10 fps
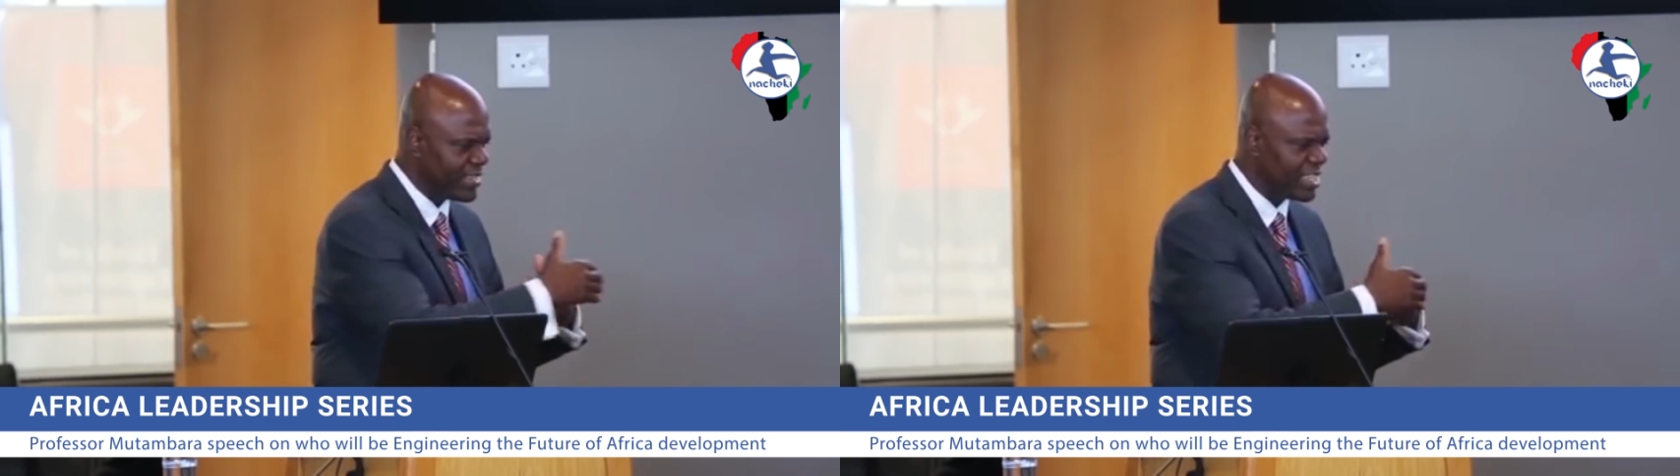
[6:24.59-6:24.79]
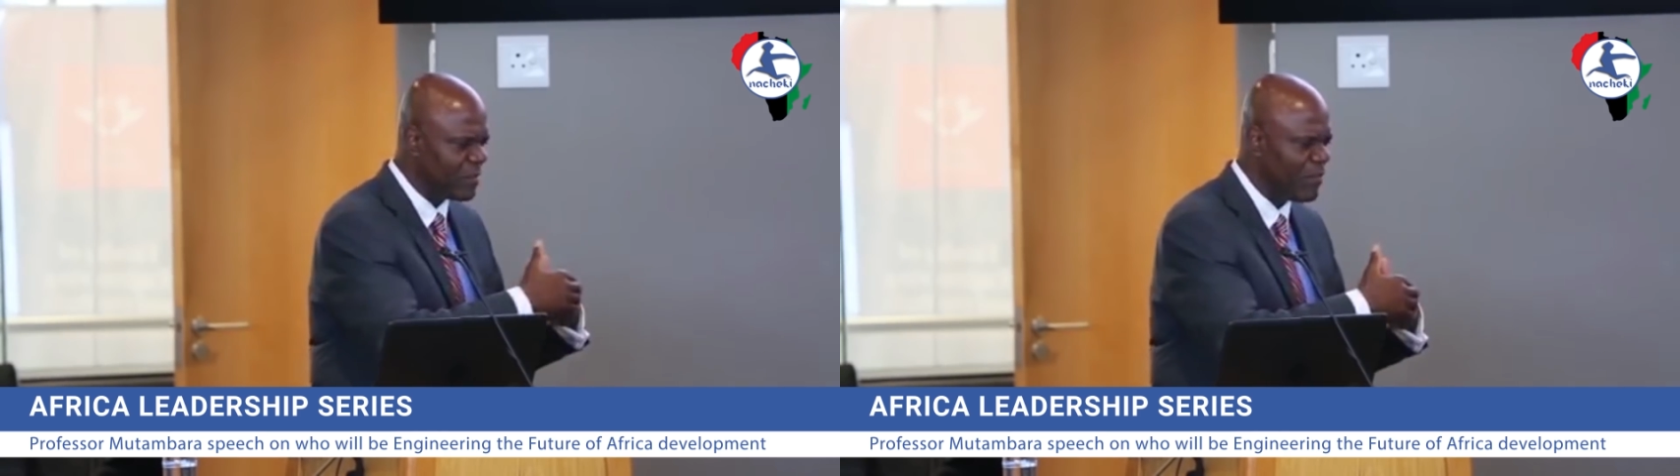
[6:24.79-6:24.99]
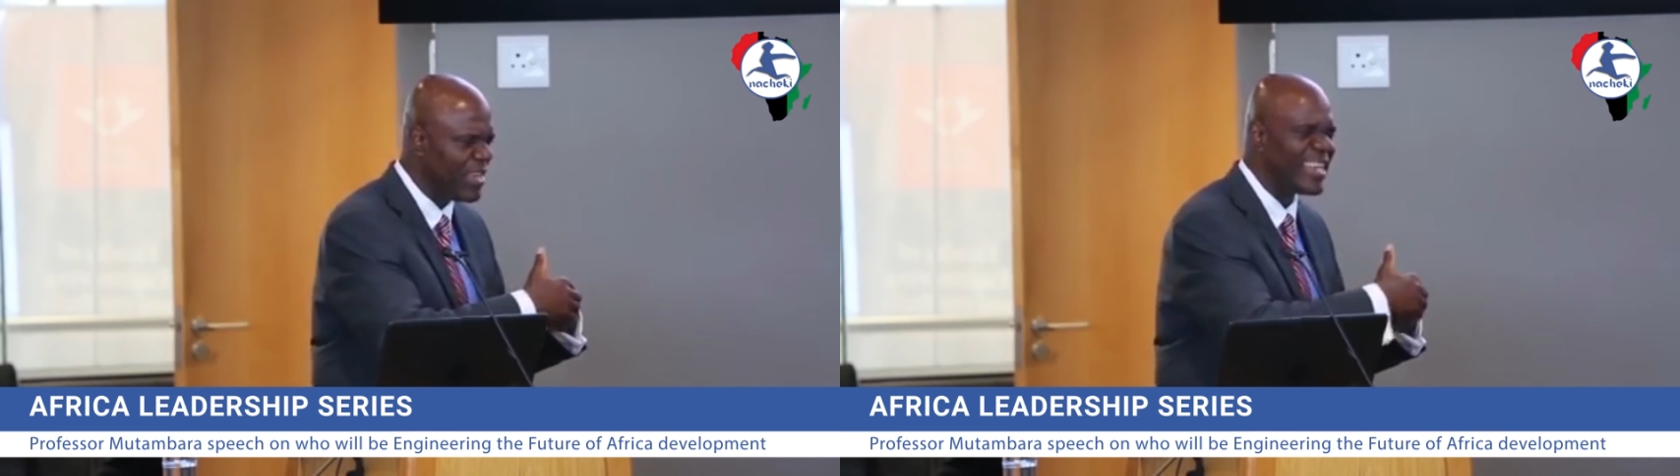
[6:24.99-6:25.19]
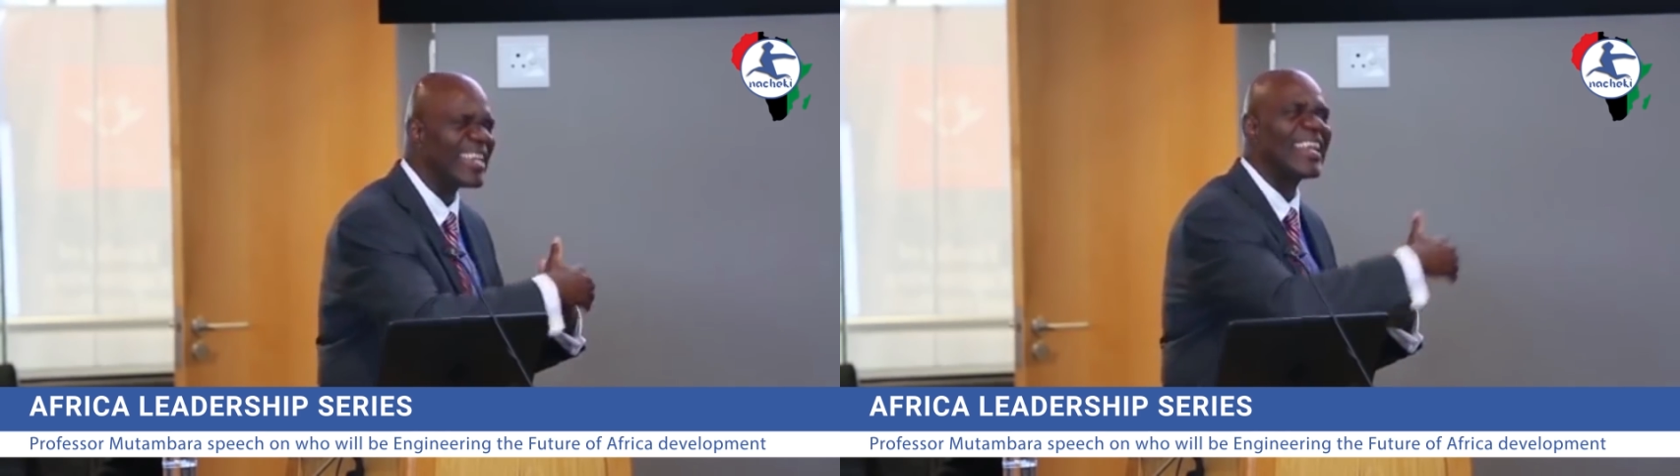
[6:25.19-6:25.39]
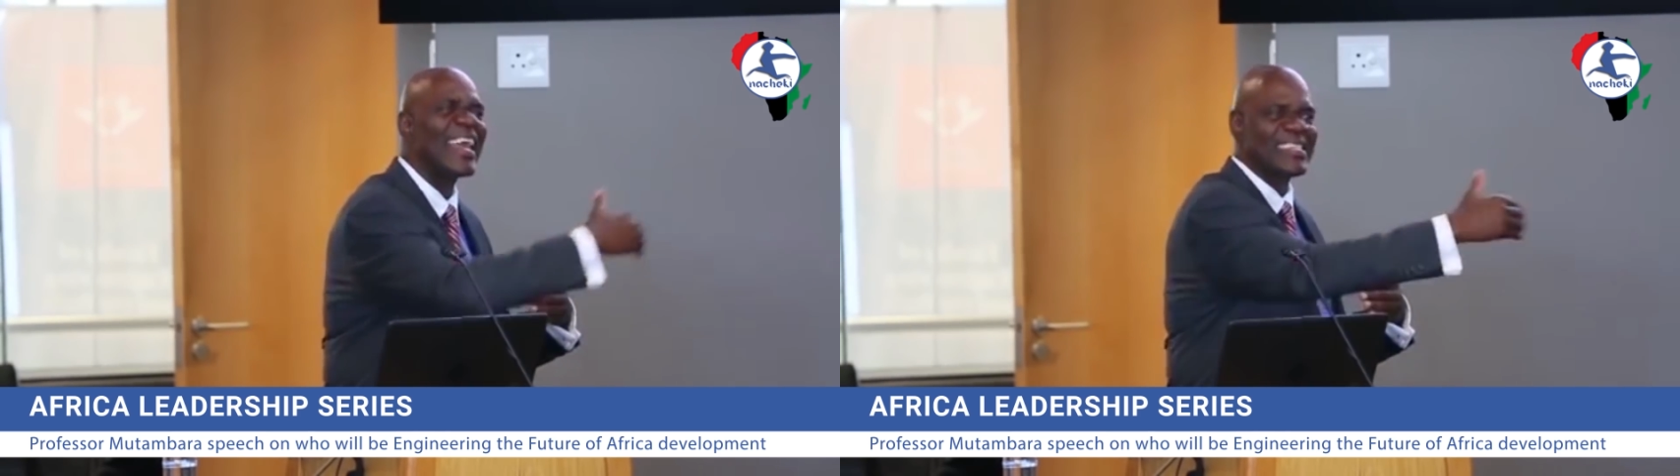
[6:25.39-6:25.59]
is
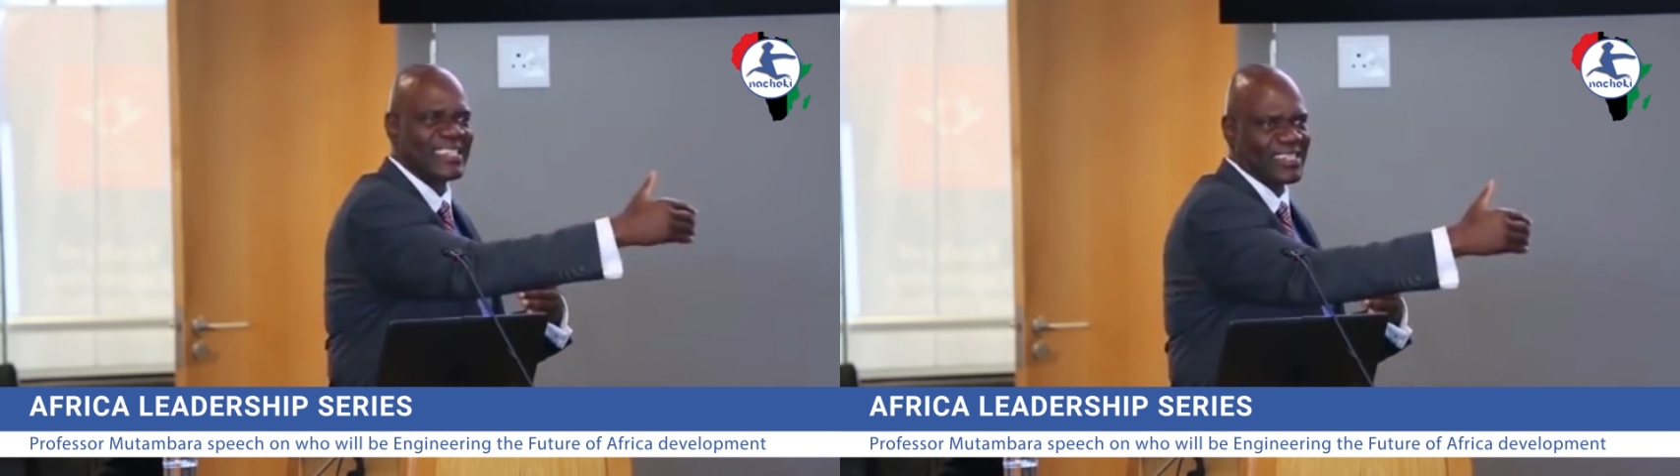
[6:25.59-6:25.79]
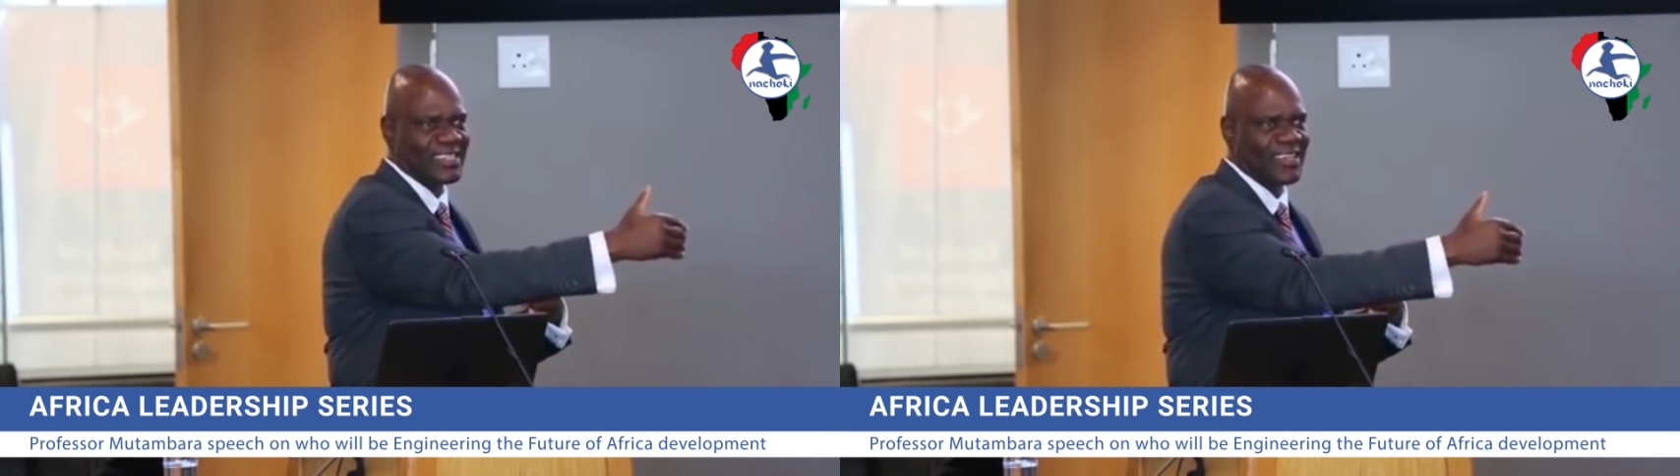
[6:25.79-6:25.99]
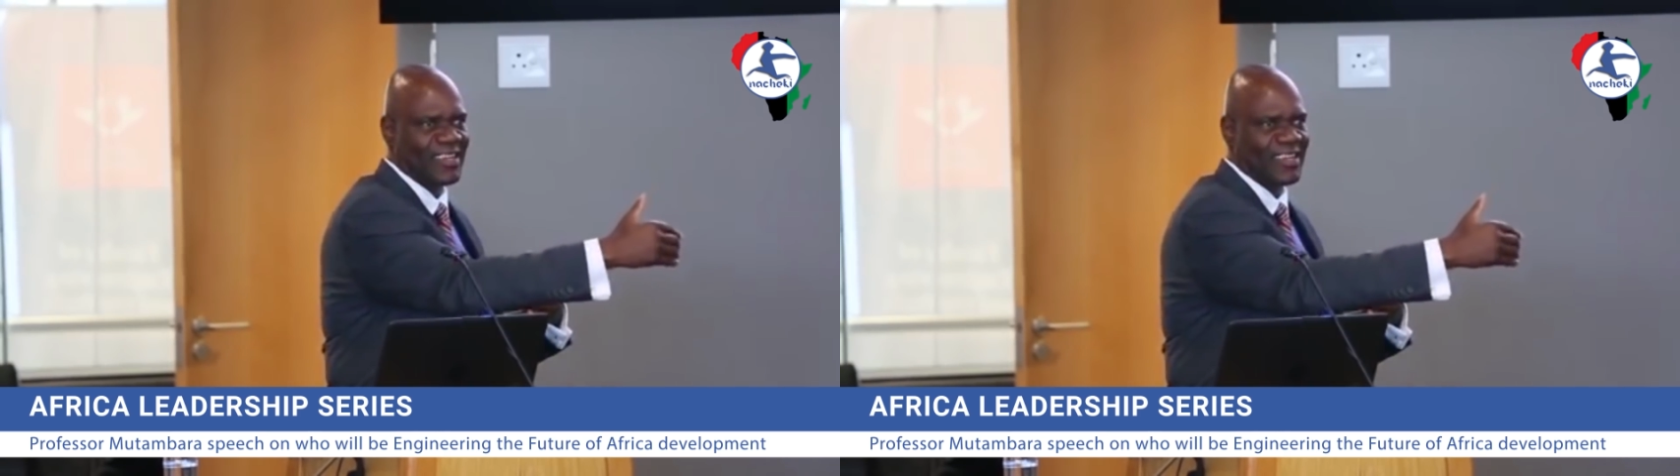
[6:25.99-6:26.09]
meaningless.